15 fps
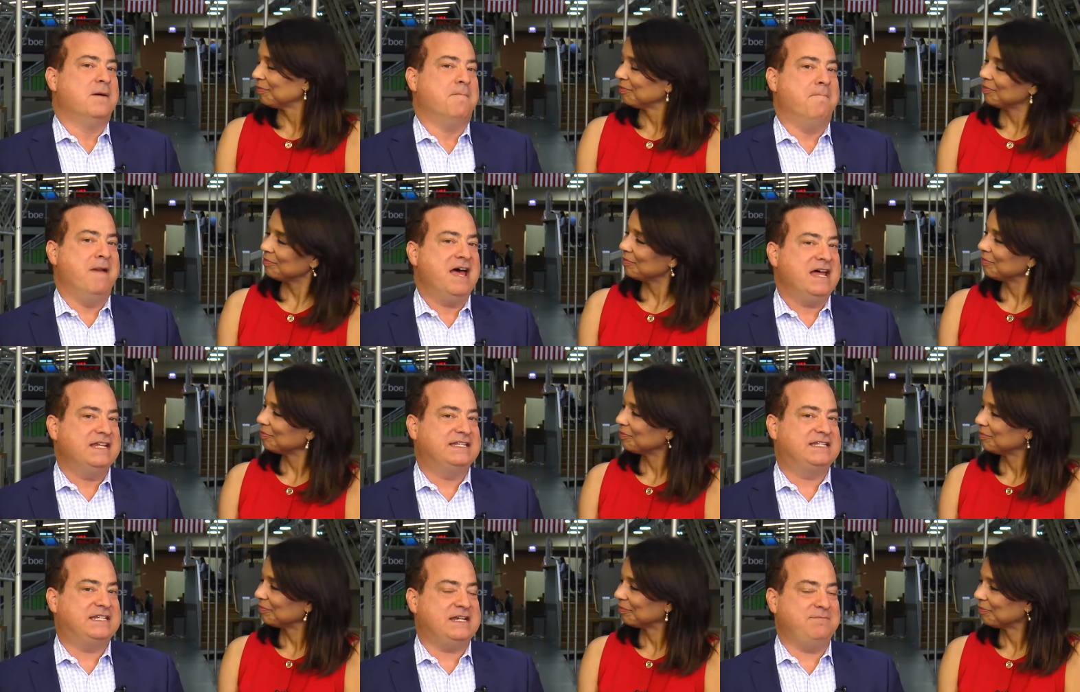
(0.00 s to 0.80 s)

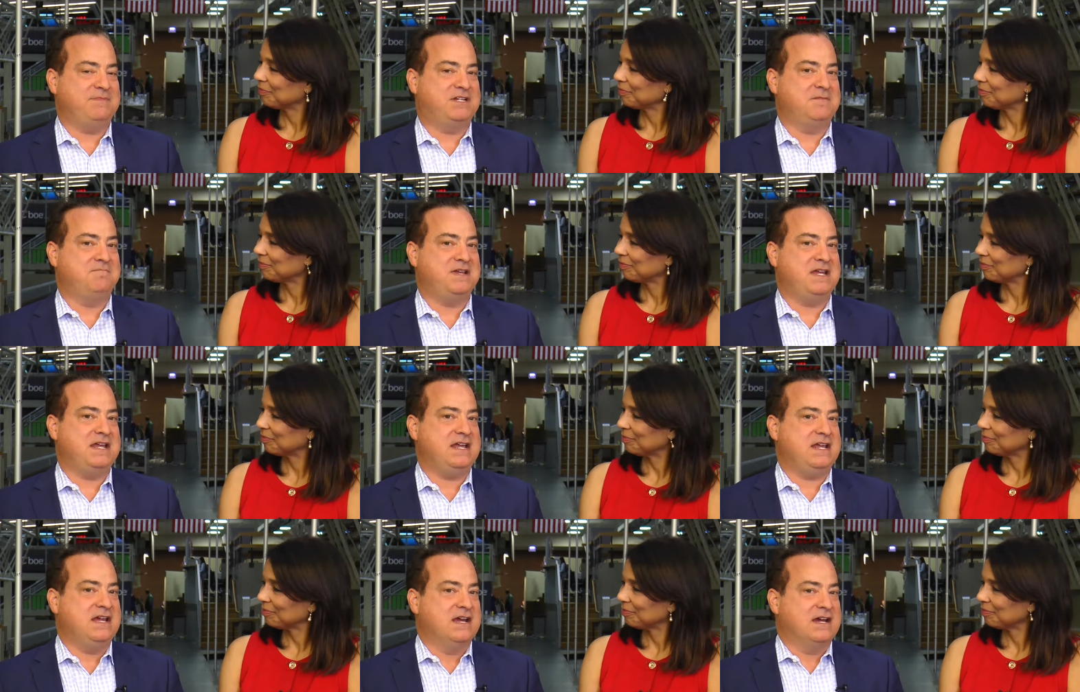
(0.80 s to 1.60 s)
Speaker 1: Men seem to
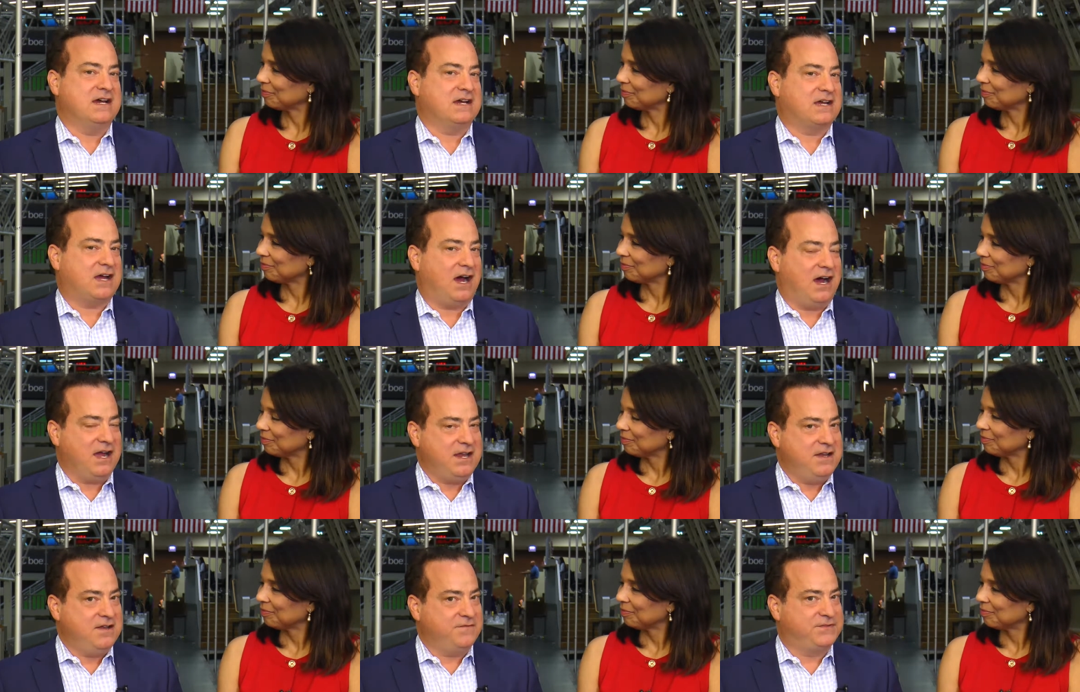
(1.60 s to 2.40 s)
be
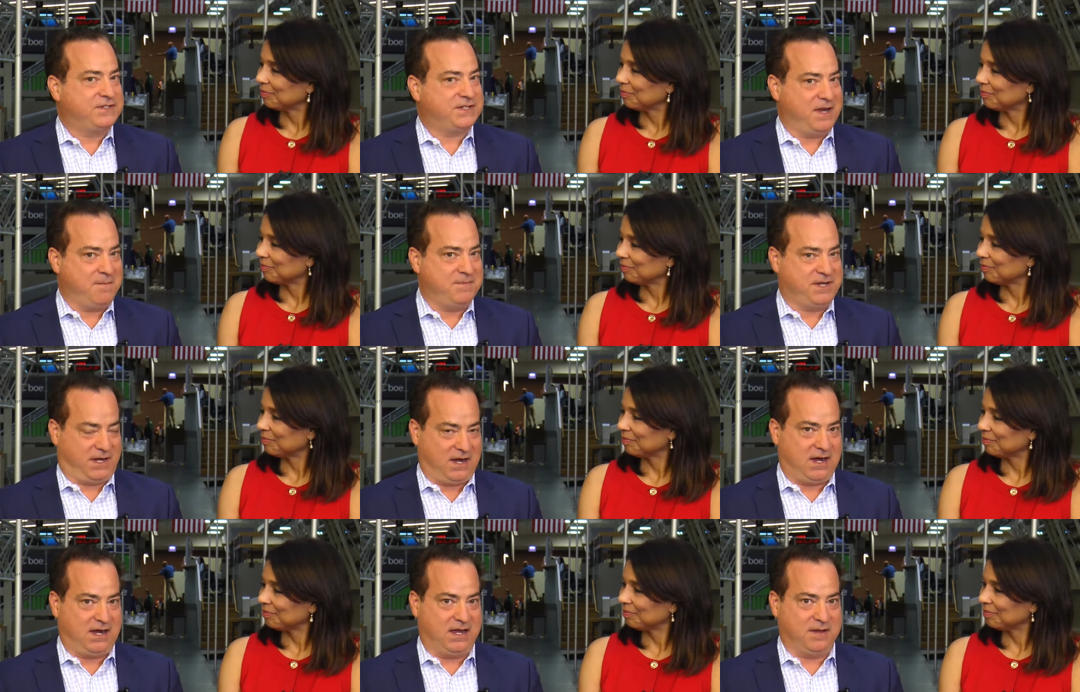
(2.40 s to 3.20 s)
kind of
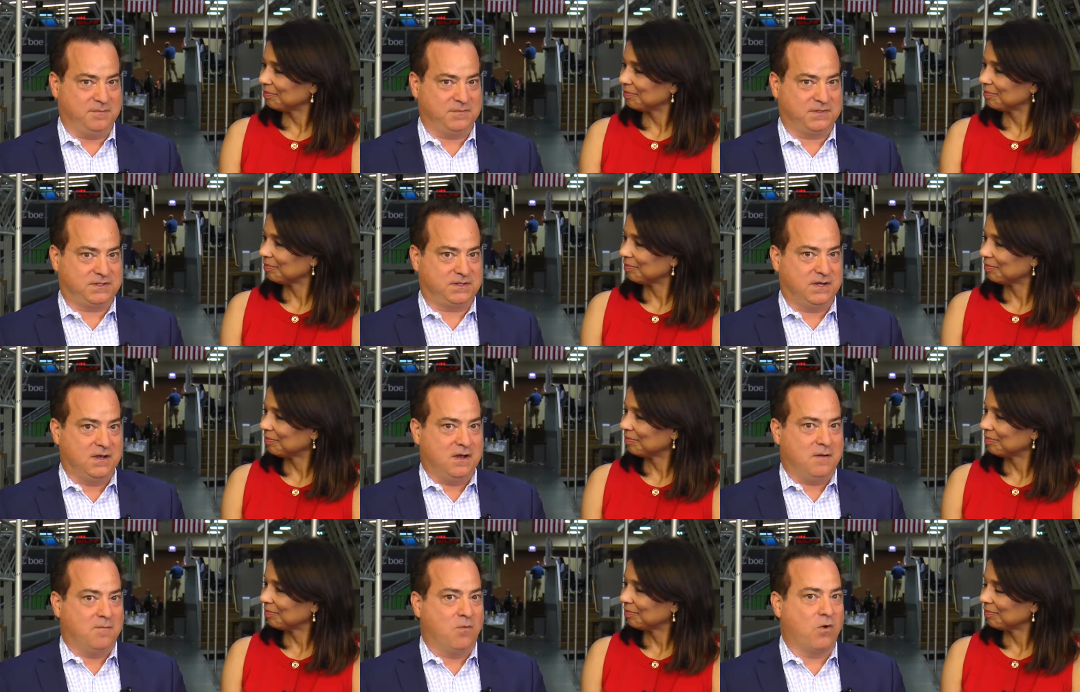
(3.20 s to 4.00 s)
sometimes
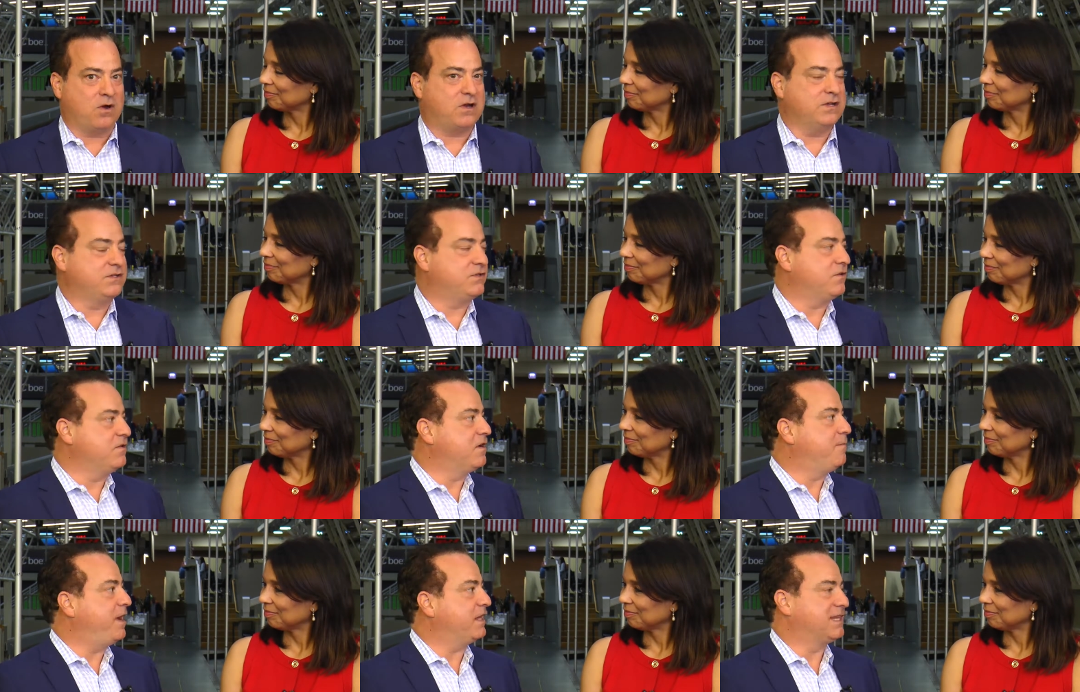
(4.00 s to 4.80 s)
more
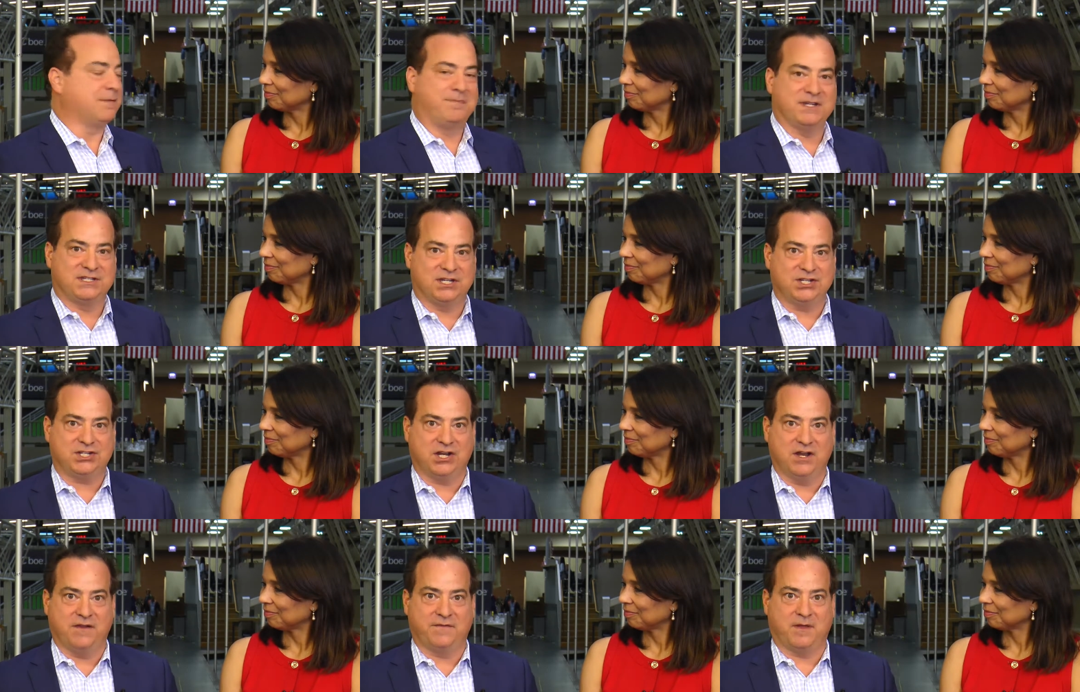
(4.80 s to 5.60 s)
concerned about the
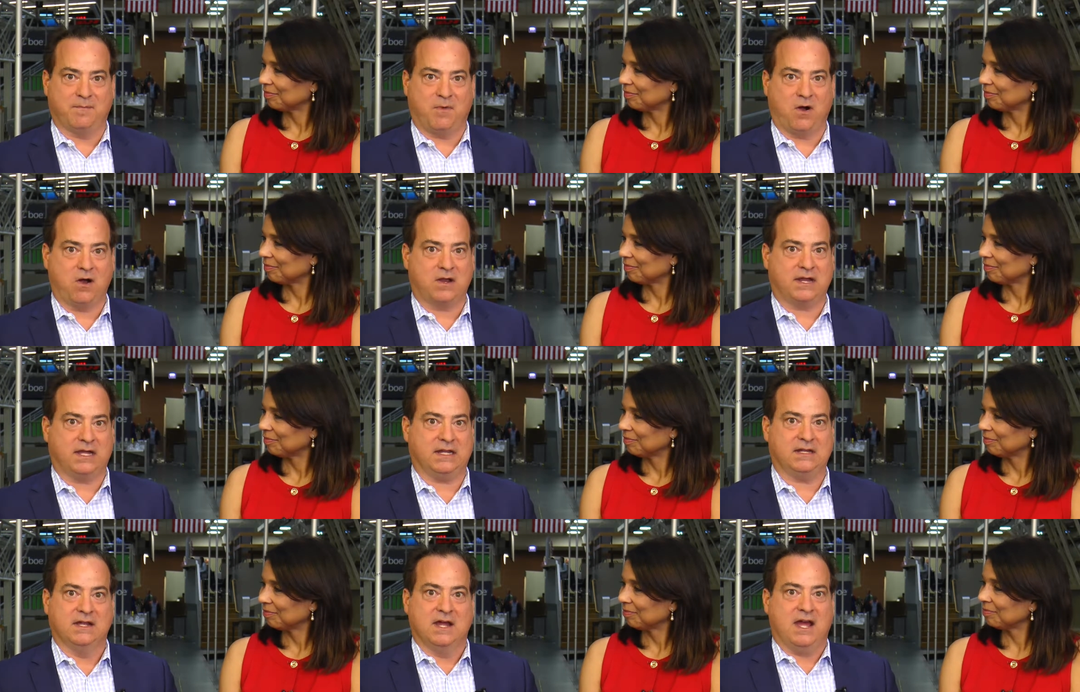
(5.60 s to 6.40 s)
position of the
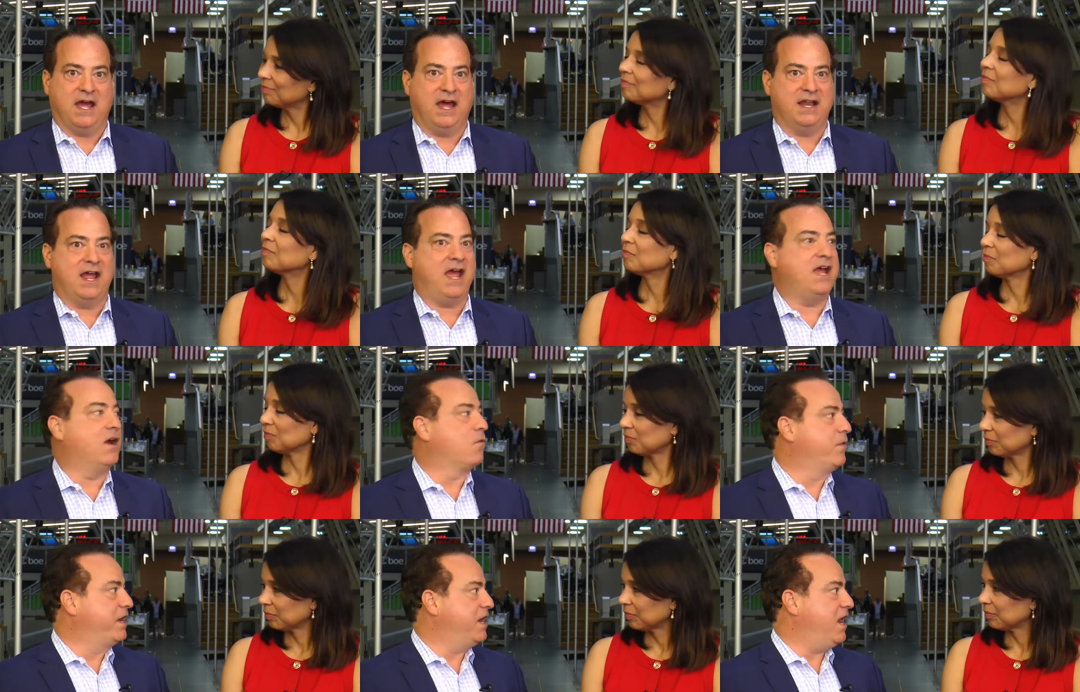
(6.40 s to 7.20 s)
market, and hey,
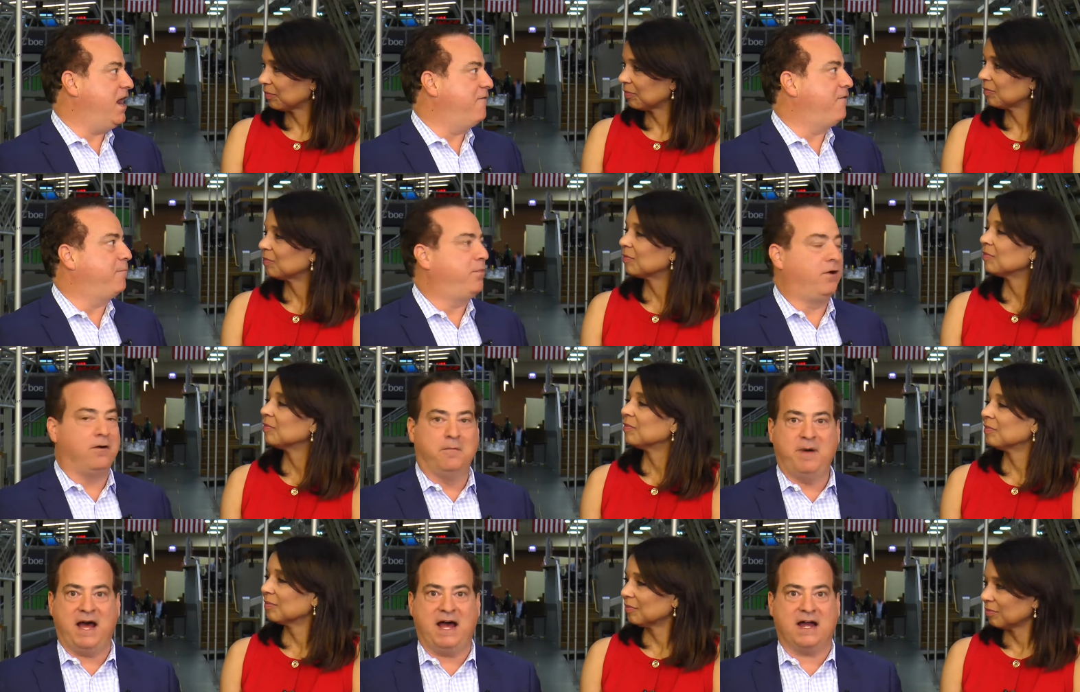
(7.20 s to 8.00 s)
are we going to have a
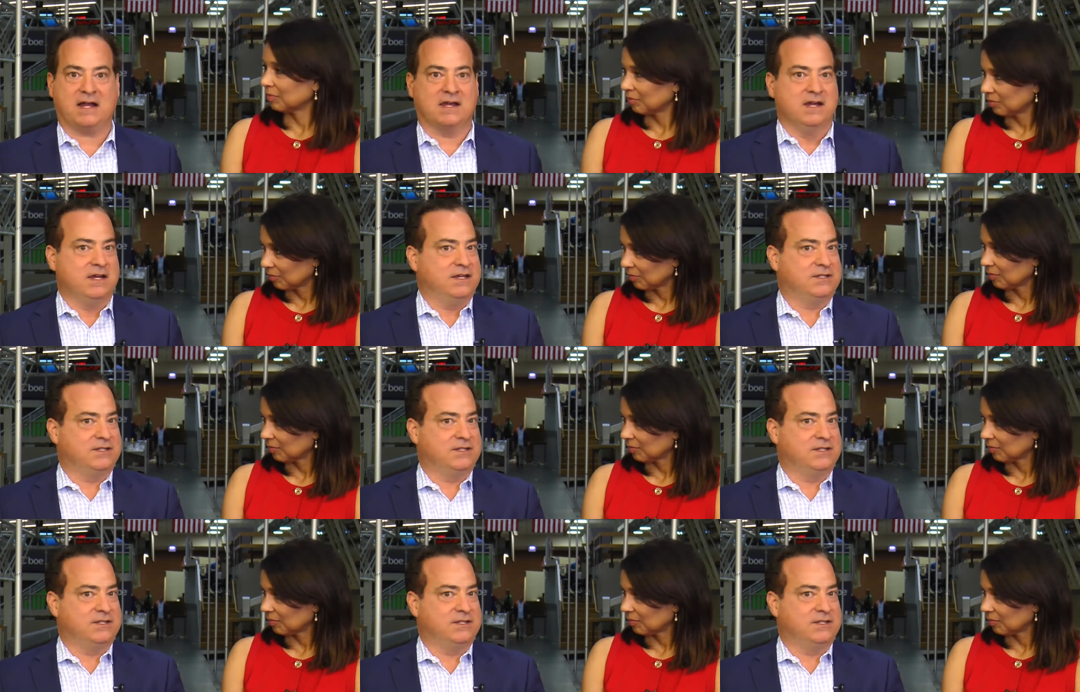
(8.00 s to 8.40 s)
pullback?